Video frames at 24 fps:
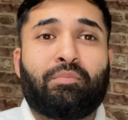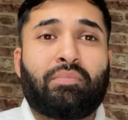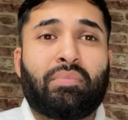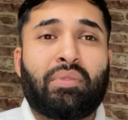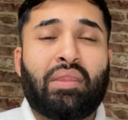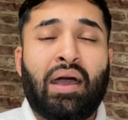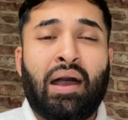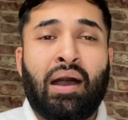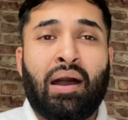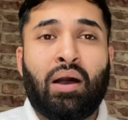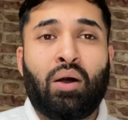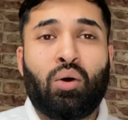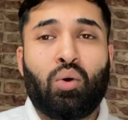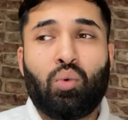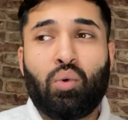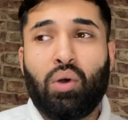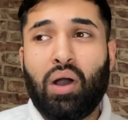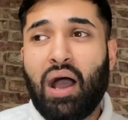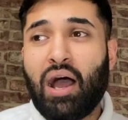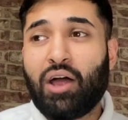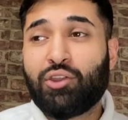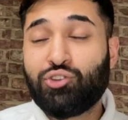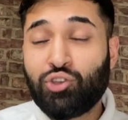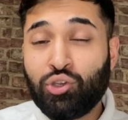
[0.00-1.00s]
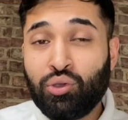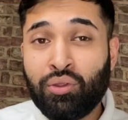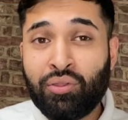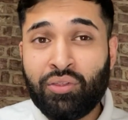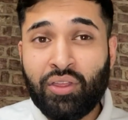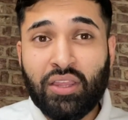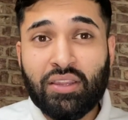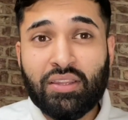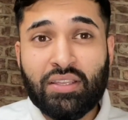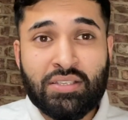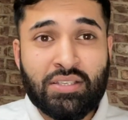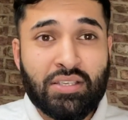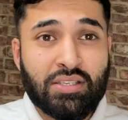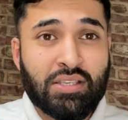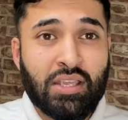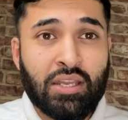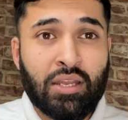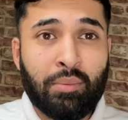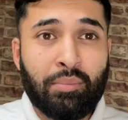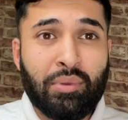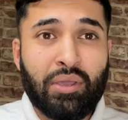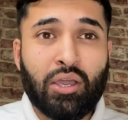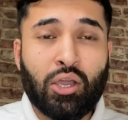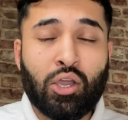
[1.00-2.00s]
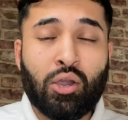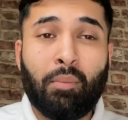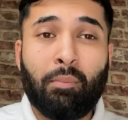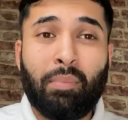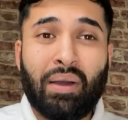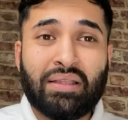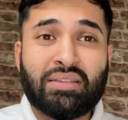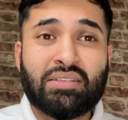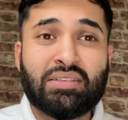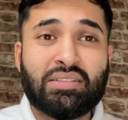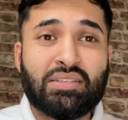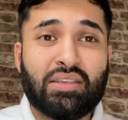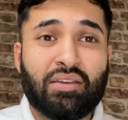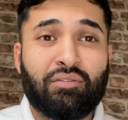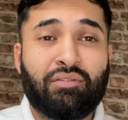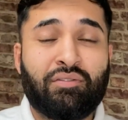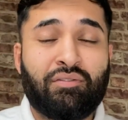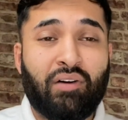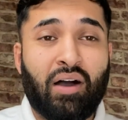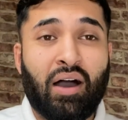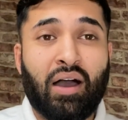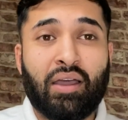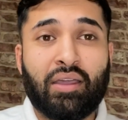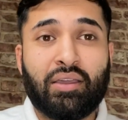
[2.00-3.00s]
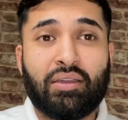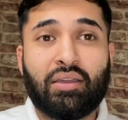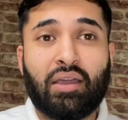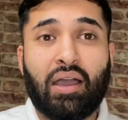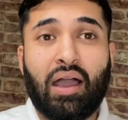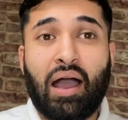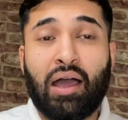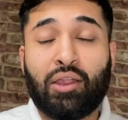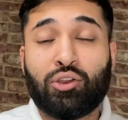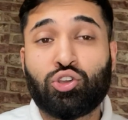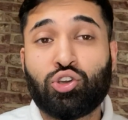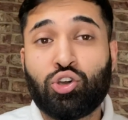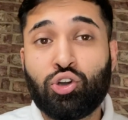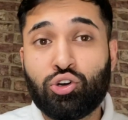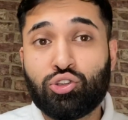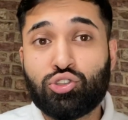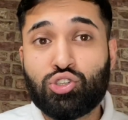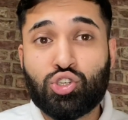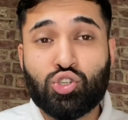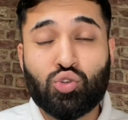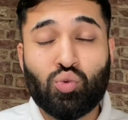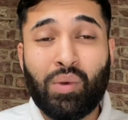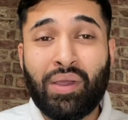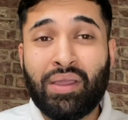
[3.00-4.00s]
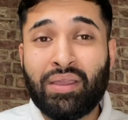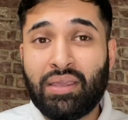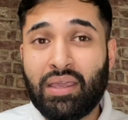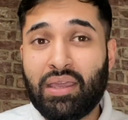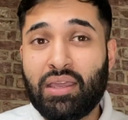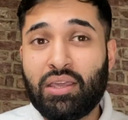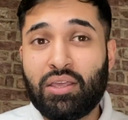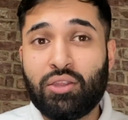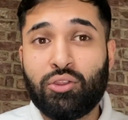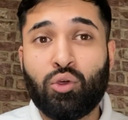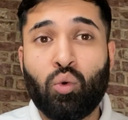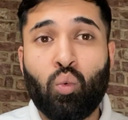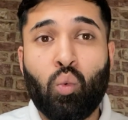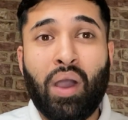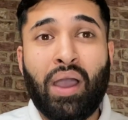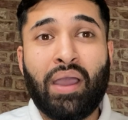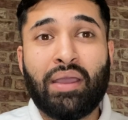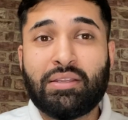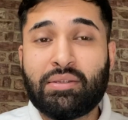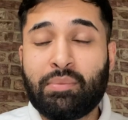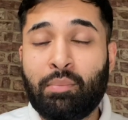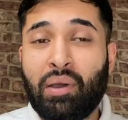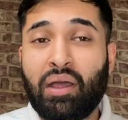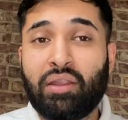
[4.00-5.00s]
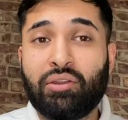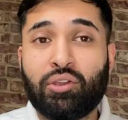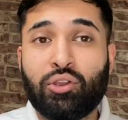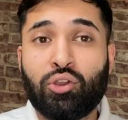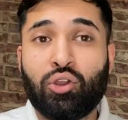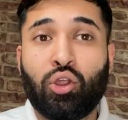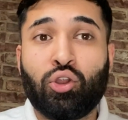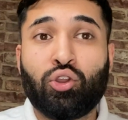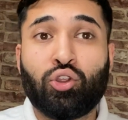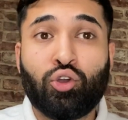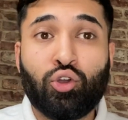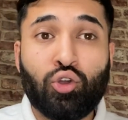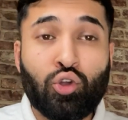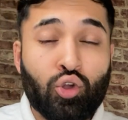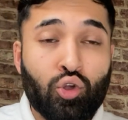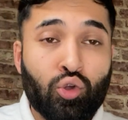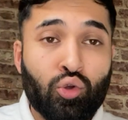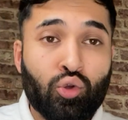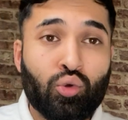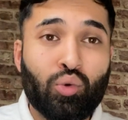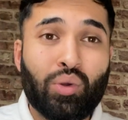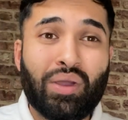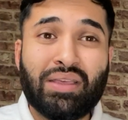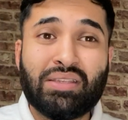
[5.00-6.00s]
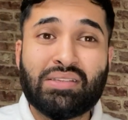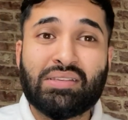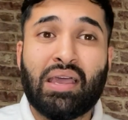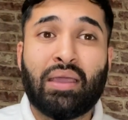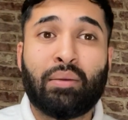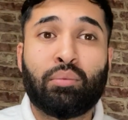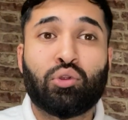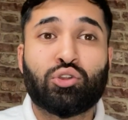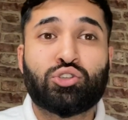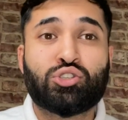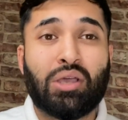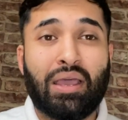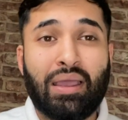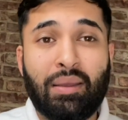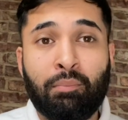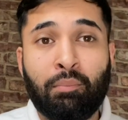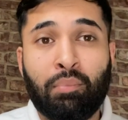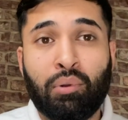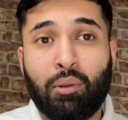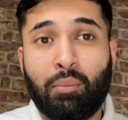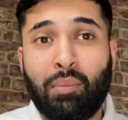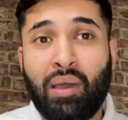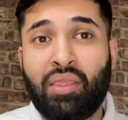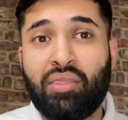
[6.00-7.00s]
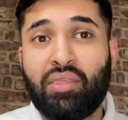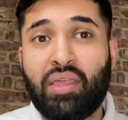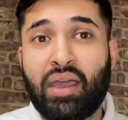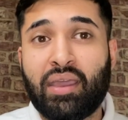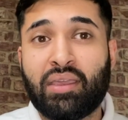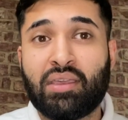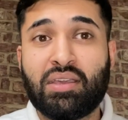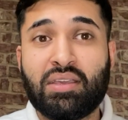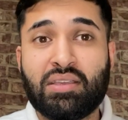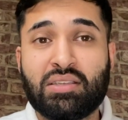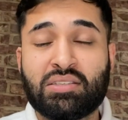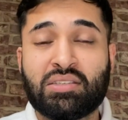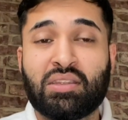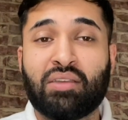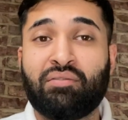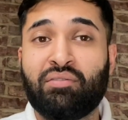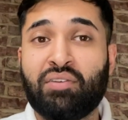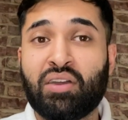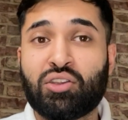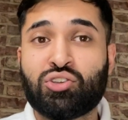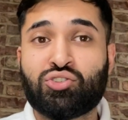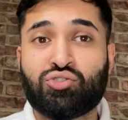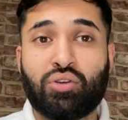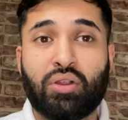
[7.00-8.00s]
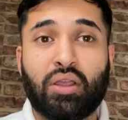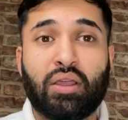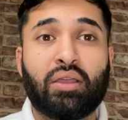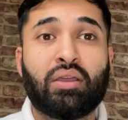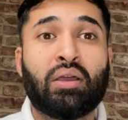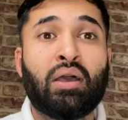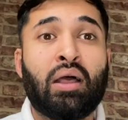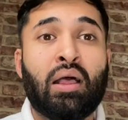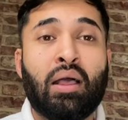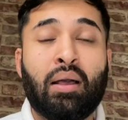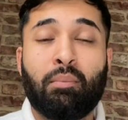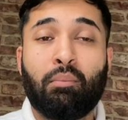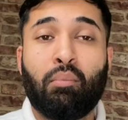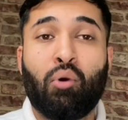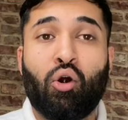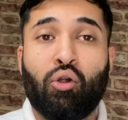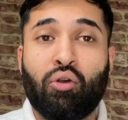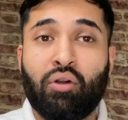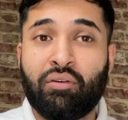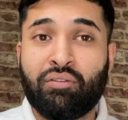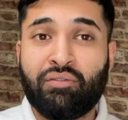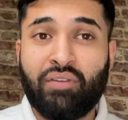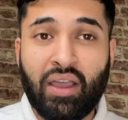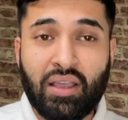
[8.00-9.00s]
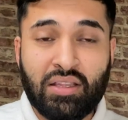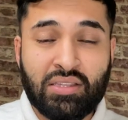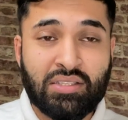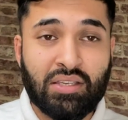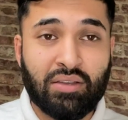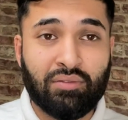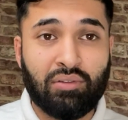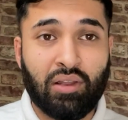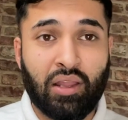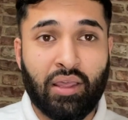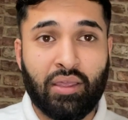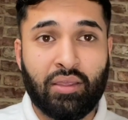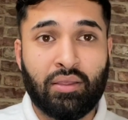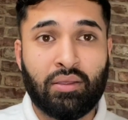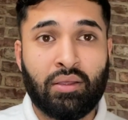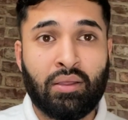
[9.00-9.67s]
Now, I do think this is going to be a competitive fight and could swing either way depending on who is able to implement their keys to victory more effectively.